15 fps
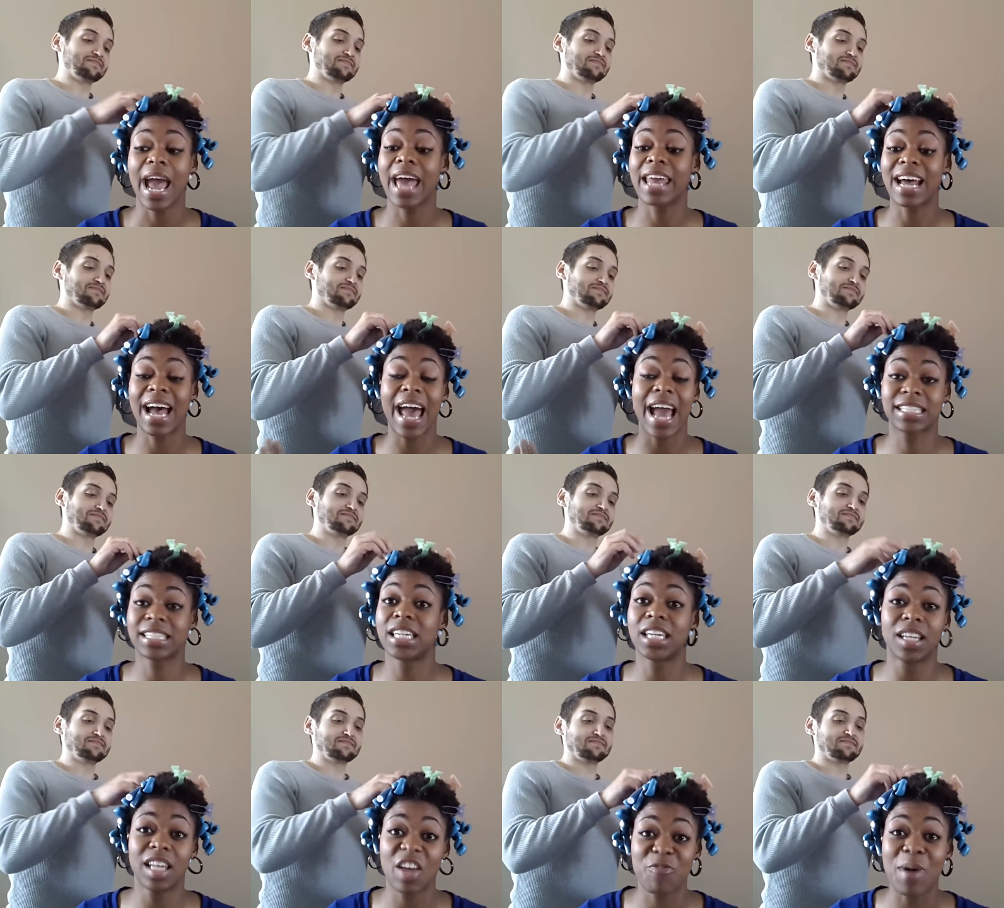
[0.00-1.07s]
Speaker 1: And I
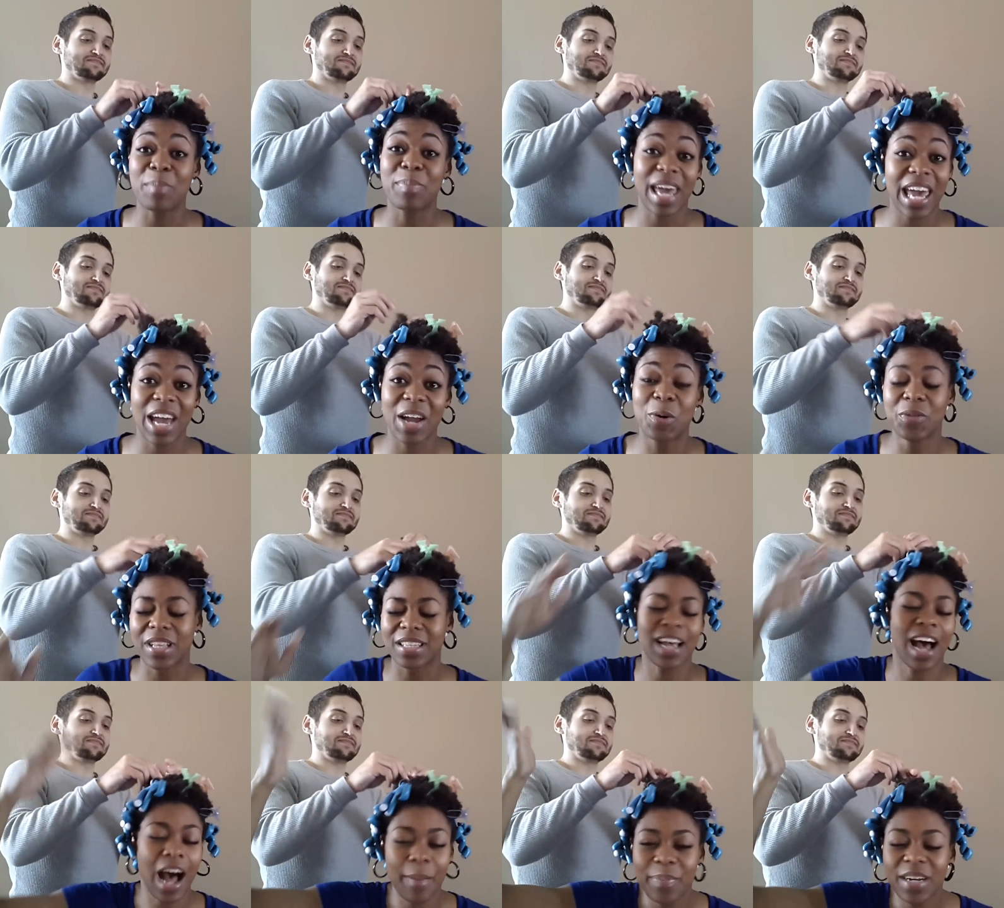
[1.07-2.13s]
accidentally left my bag on the
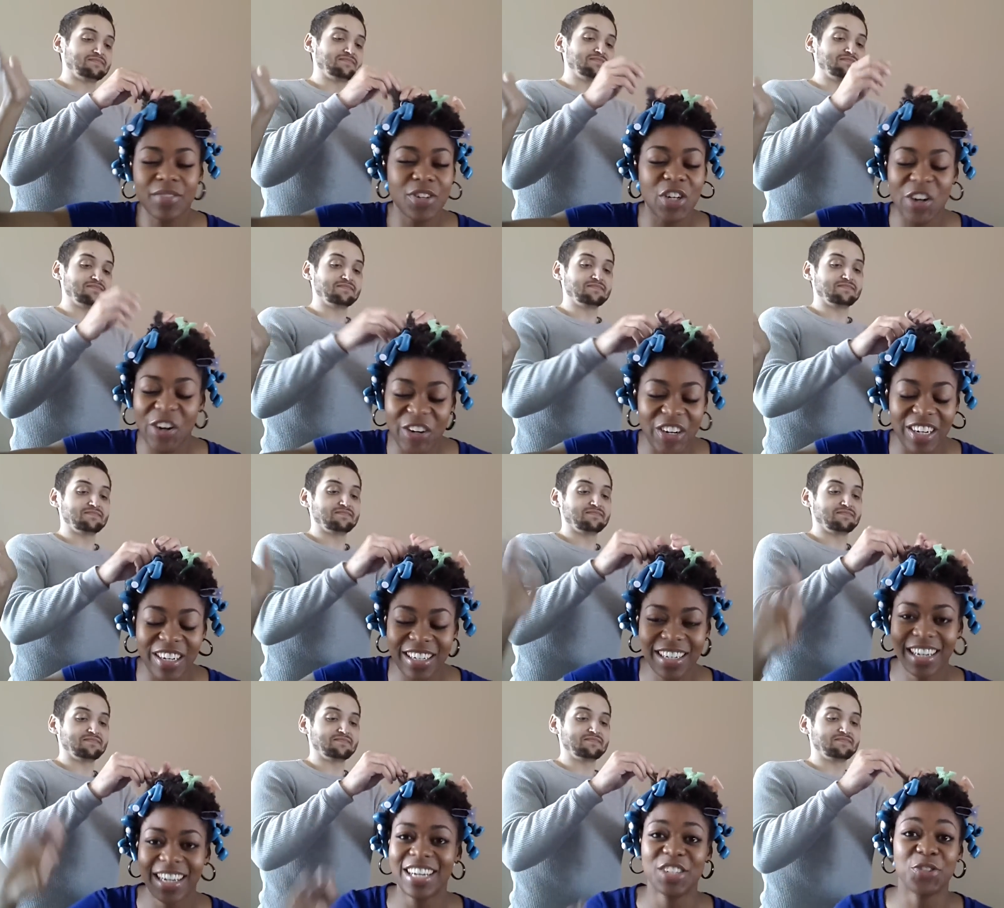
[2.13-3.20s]
top of the car,
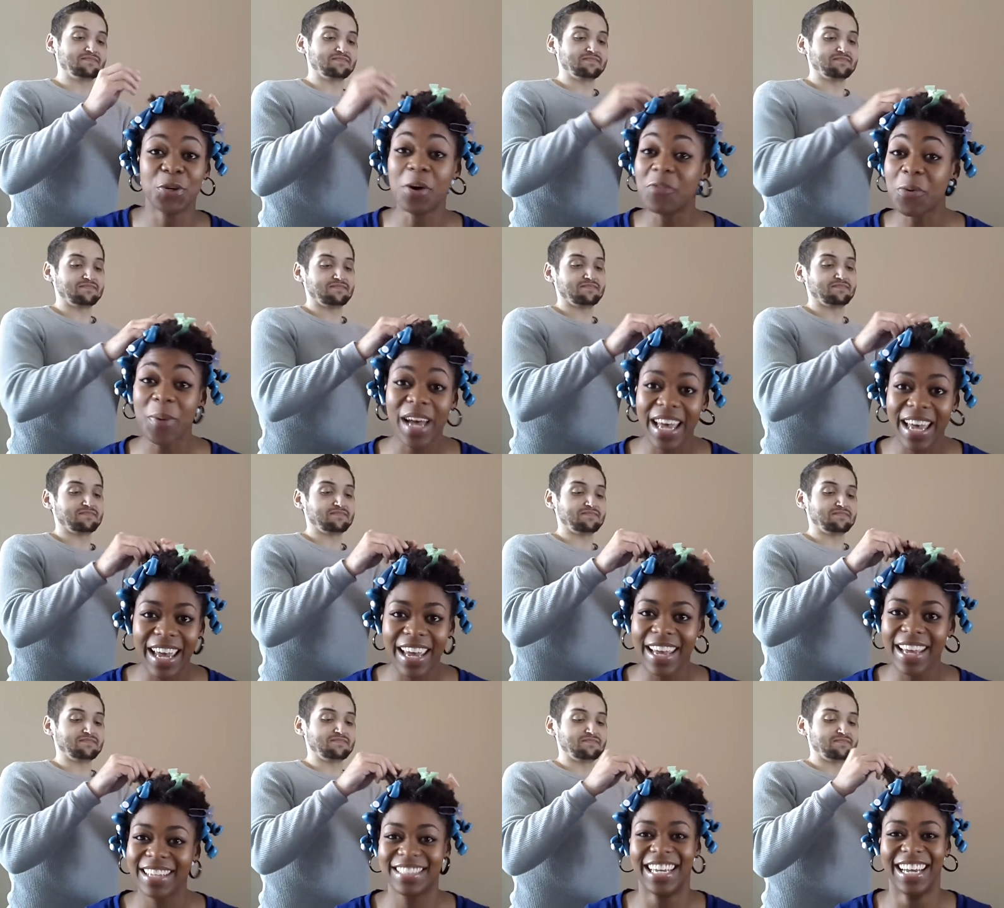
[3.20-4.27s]
drove
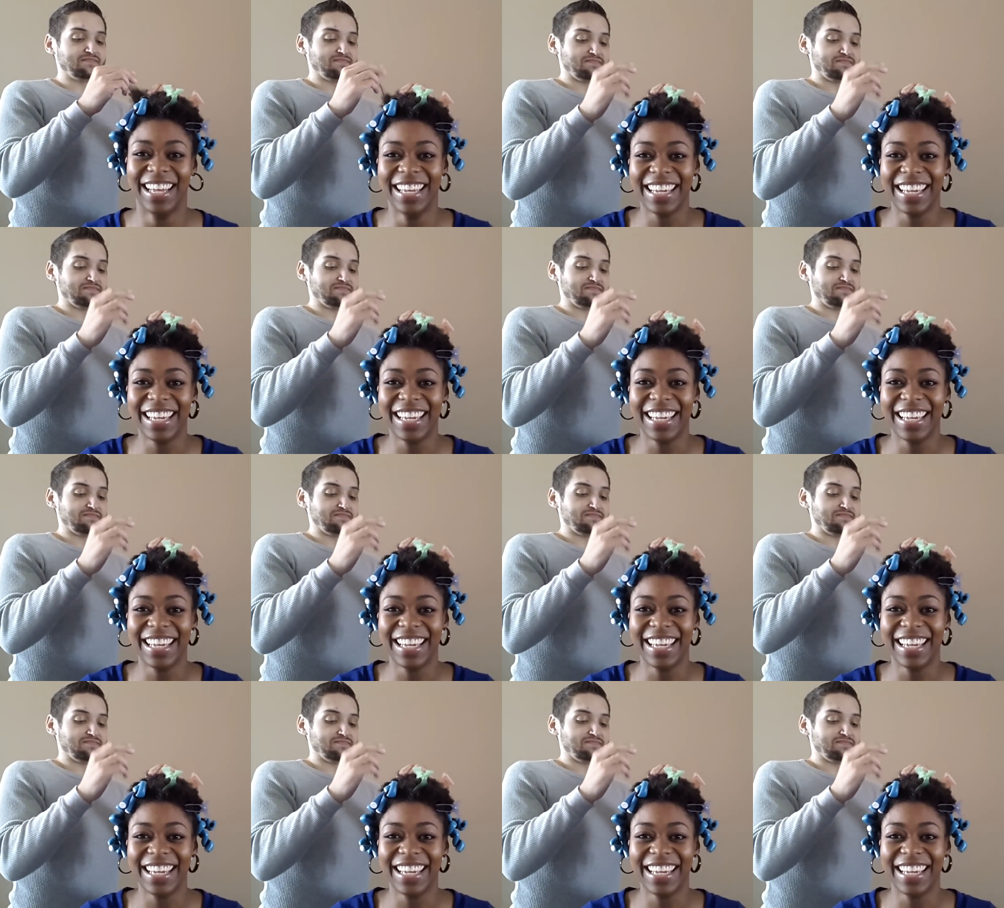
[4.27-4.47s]
away,